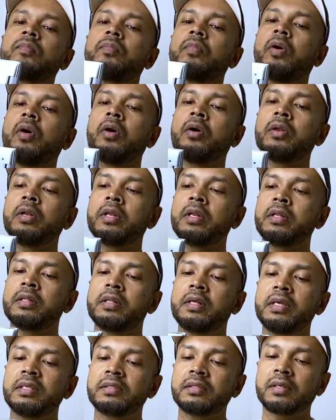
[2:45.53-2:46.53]
On
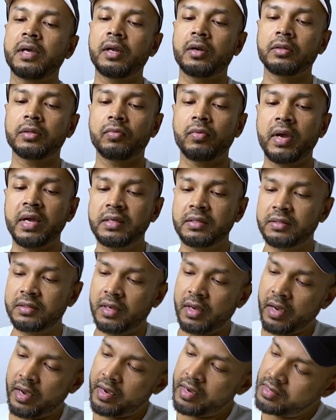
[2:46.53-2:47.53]
this side, on the right
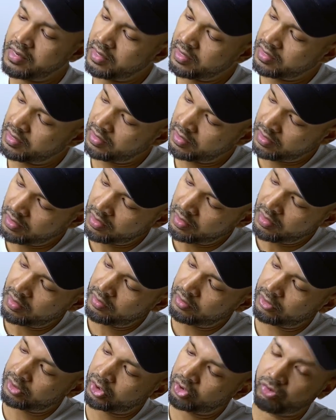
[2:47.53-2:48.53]
side,
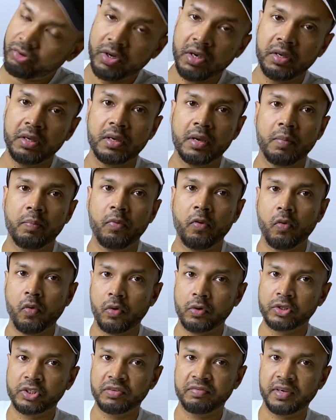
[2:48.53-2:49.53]
there's 3
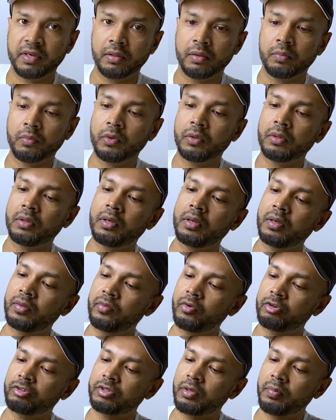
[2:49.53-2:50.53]
ports available.
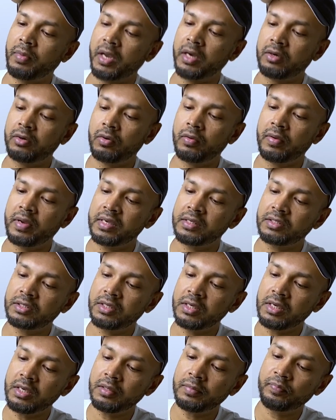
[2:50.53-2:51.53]
There's the micro SD